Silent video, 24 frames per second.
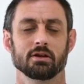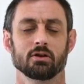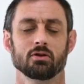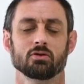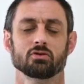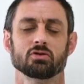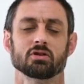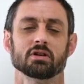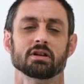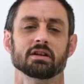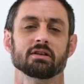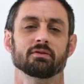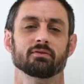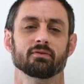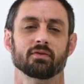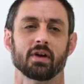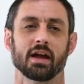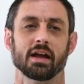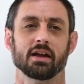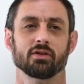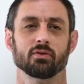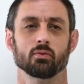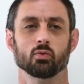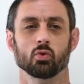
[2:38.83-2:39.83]
Usually
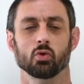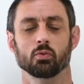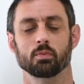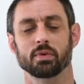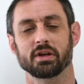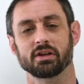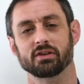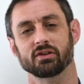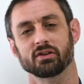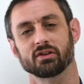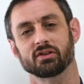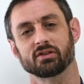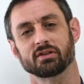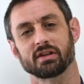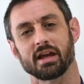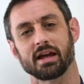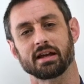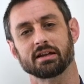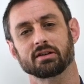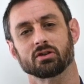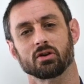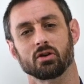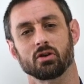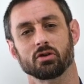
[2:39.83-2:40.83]
faith will be
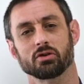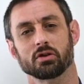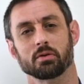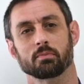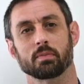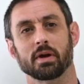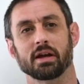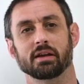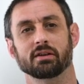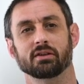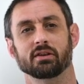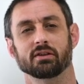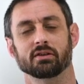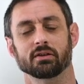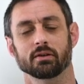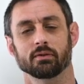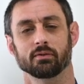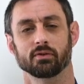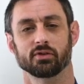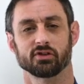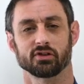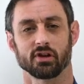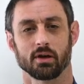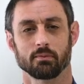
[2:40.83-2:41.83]
sustained on the basis
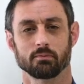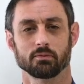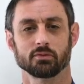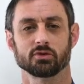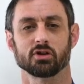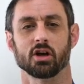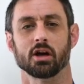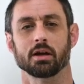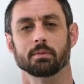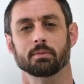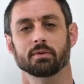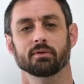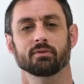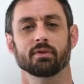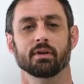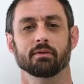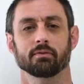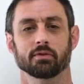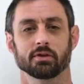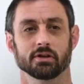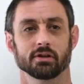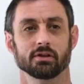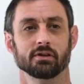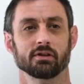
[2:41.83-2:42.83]
of some type of
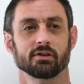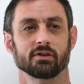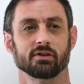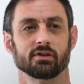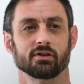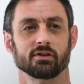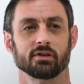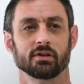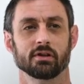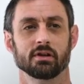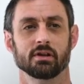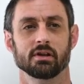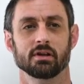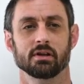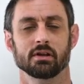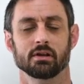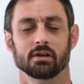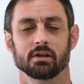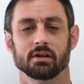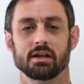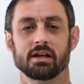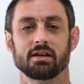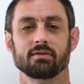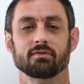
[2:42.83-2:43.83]
evidence,
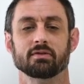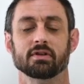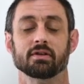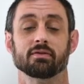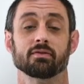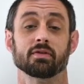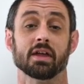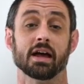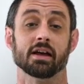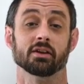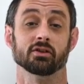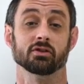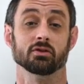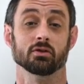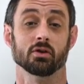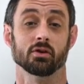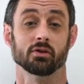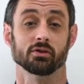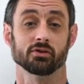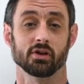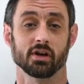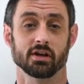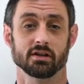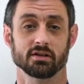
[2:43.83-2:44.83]
even if that's
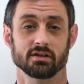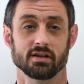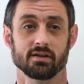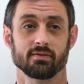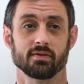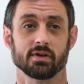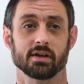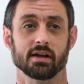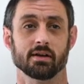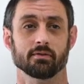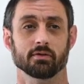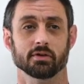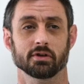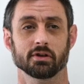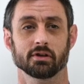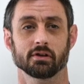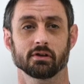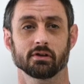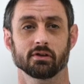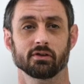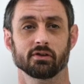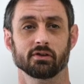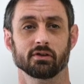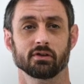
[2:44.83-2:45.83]
not scientific
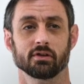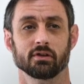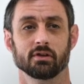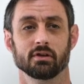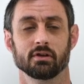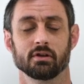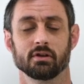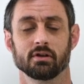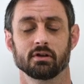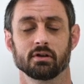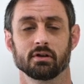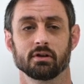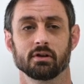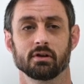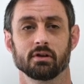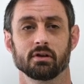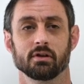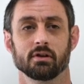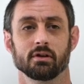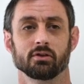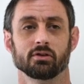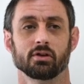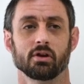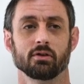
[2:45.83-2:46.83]
evidence.
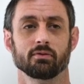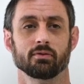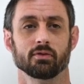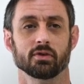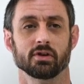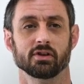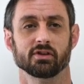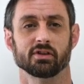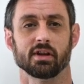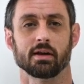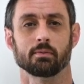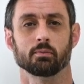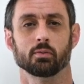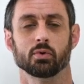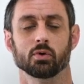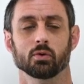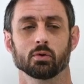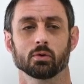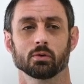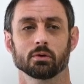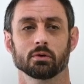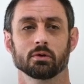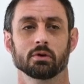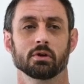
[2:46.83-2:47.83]
So for
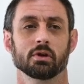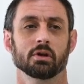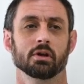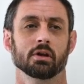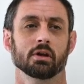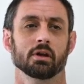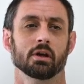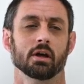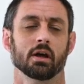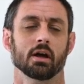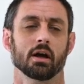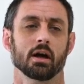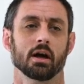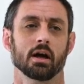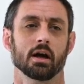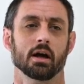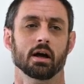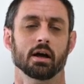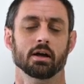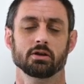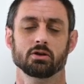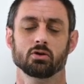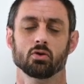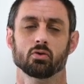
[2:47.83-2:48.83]
example,
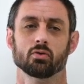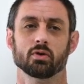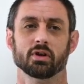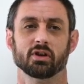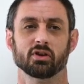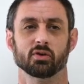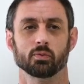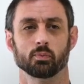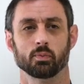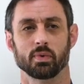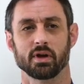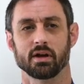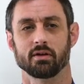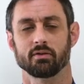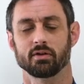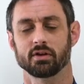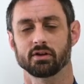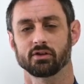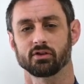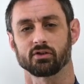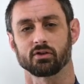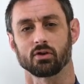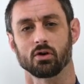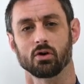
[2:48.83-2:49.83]
your
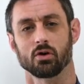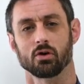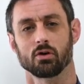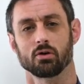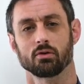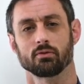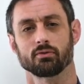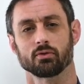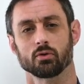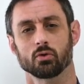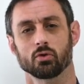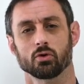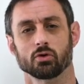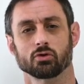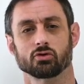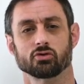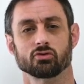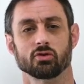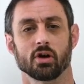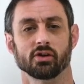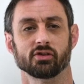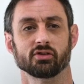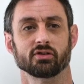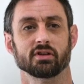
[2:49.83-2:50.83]
experience of or
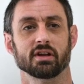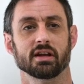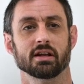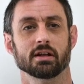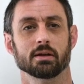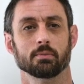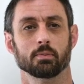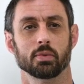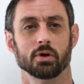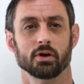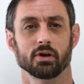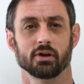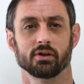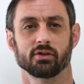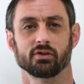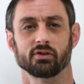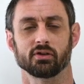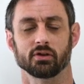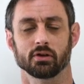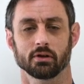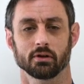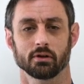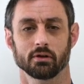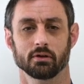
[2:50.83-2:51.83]
trust in a
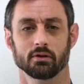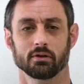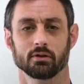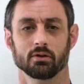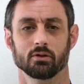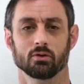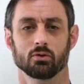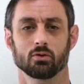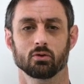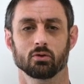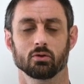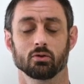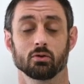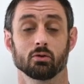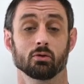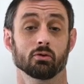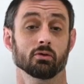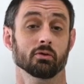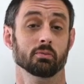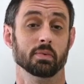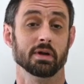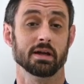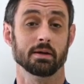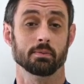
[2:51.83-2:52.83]
person
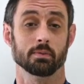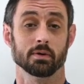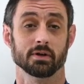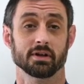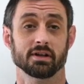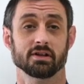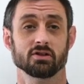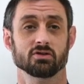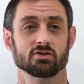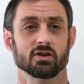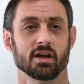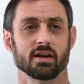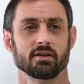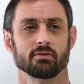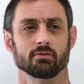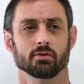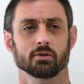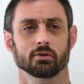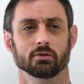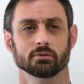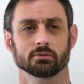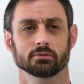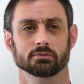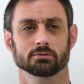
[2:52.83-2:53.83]
or of people in
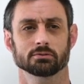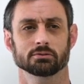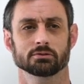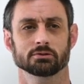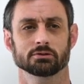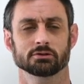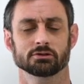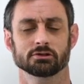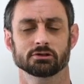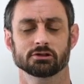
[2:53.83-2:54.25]
general.